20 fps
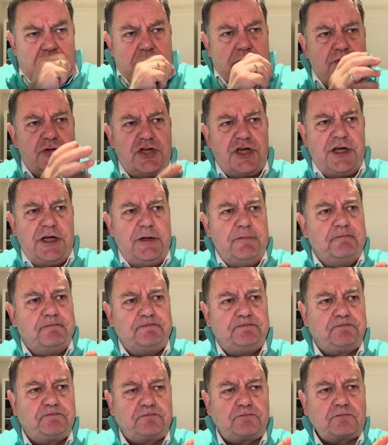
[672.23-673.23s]
she
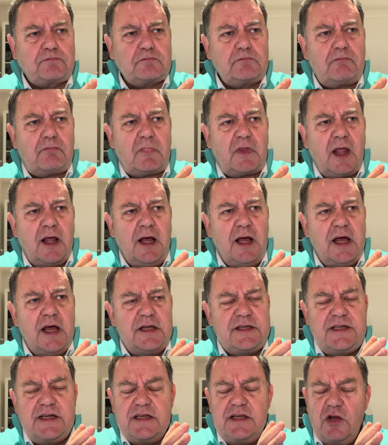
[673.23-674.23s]

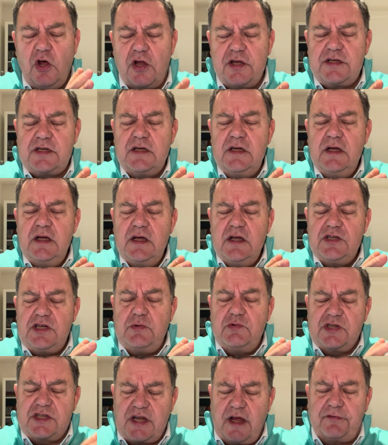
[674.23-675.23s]

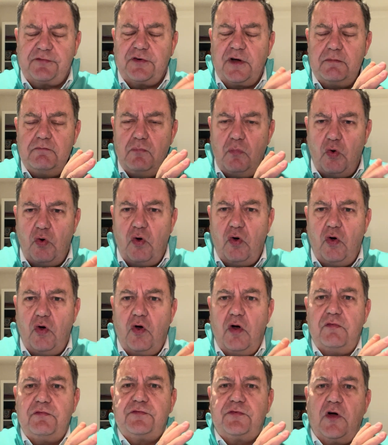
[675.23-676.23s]
was suffering
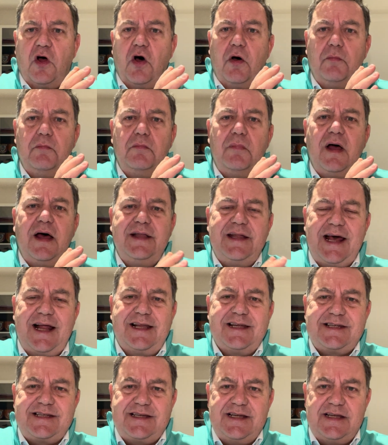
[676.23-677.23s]
more from
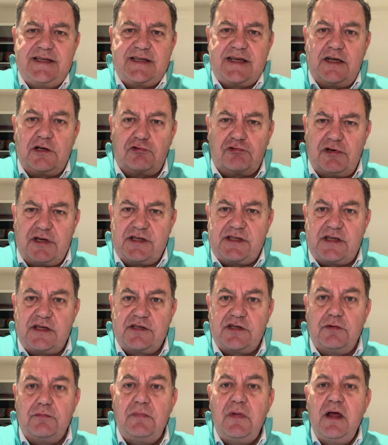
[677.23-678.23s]
analysis and
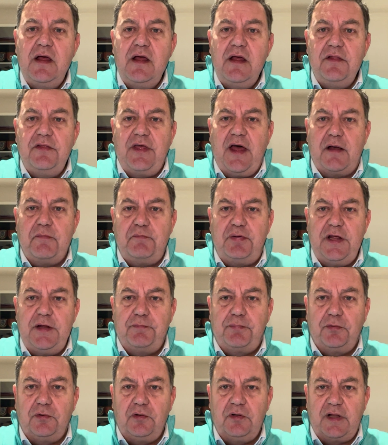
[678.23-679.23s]
criticism than
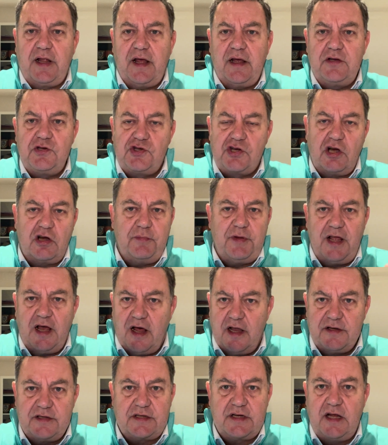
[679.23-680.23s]
people like Jeremy
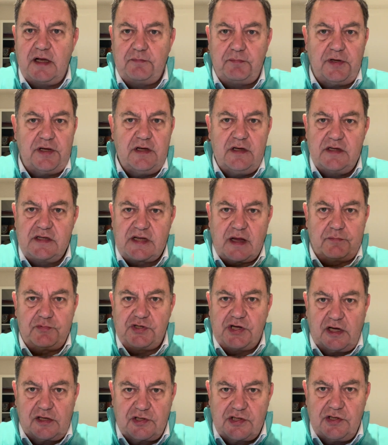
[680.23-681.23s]
Hunt had been
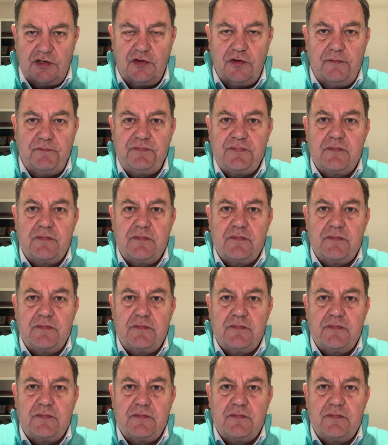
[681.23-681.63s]
subject to.